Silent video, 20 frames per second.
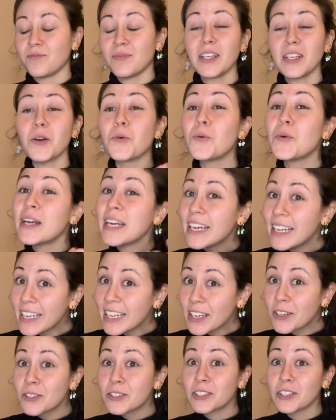really
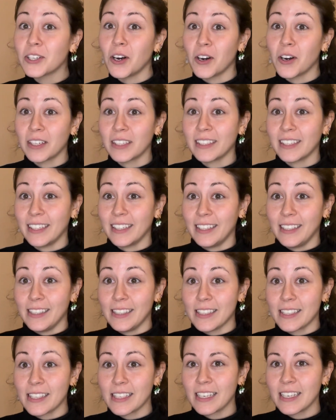good
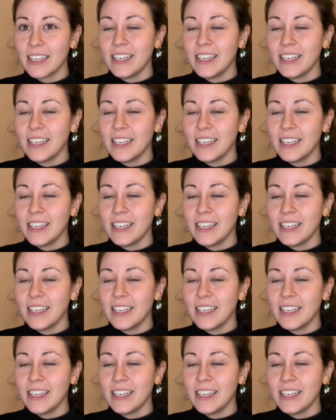cocktails,